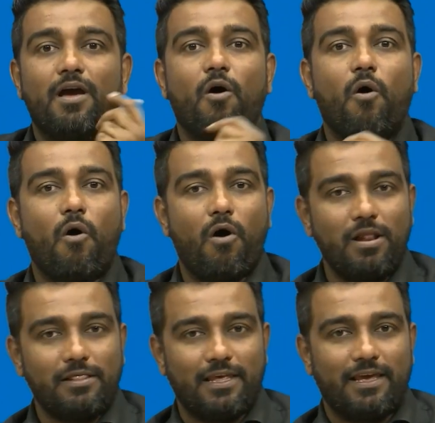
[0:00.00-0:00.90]

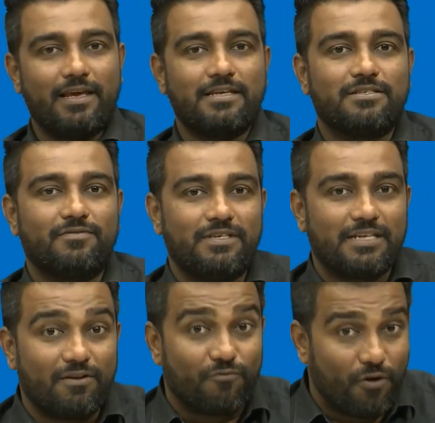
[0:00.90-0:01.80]
All things which
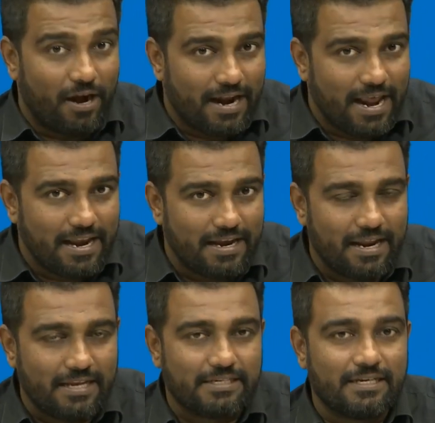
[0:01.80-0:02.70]
are volatile in
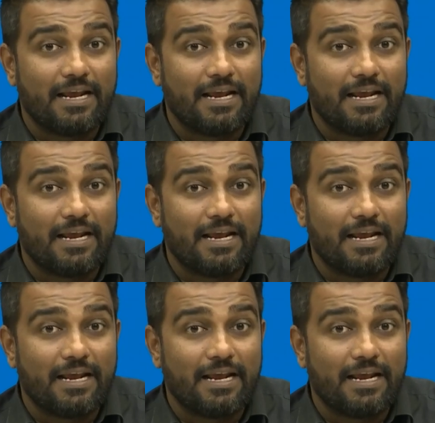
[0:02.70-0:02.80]
nature